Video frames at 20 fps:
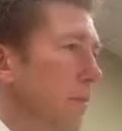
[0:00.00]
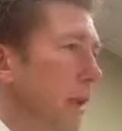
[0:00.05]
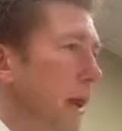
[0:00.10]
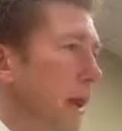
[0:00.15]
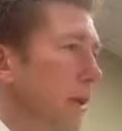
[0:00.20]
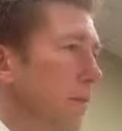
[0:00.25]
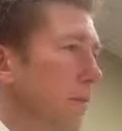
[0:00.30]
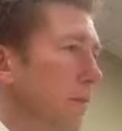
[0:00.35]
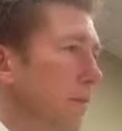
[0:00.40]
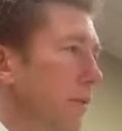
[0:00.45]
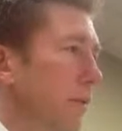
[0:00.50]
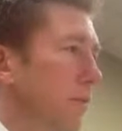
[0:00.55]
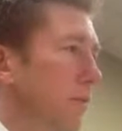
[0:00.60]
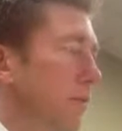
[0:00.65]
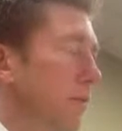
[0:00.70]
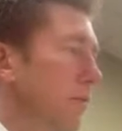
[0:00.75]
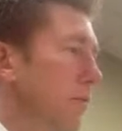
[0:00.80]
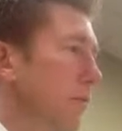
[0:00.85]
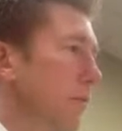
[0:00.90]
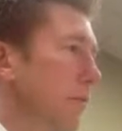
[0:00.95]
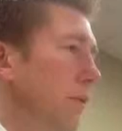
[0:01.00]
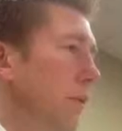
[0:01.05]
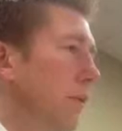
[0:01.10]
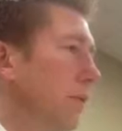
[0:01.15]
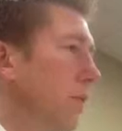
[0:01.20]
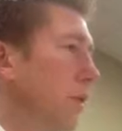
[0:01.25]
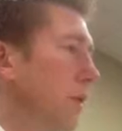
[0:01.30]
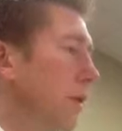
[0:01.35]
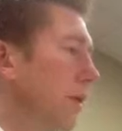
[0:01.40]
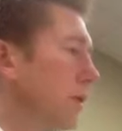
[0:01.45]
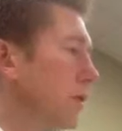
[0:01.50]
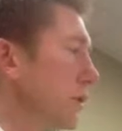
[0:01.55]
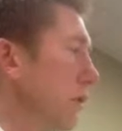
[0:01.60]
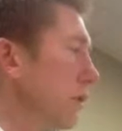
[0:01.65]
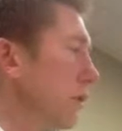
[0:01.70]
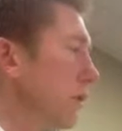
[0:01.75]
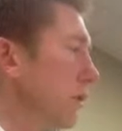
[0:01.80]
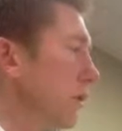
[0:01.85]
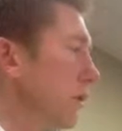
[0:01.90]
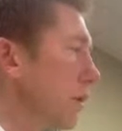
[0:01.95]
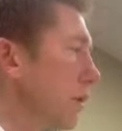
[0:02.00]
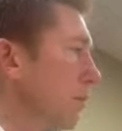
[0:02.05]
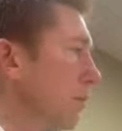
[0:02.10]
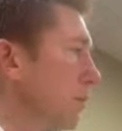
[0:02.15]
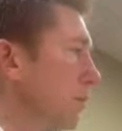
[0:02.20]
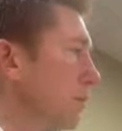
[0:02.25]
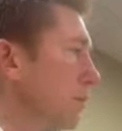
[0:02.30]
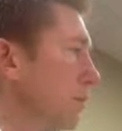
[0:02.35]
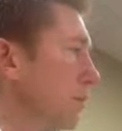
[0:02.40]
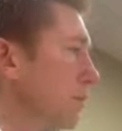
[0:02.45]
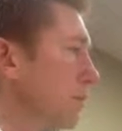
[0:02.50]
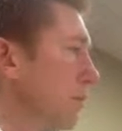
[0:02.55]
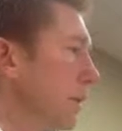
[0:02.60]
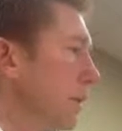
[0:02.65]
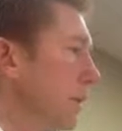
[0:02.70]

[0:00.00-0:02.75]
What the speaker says: out of the 20 years I've been in the car business,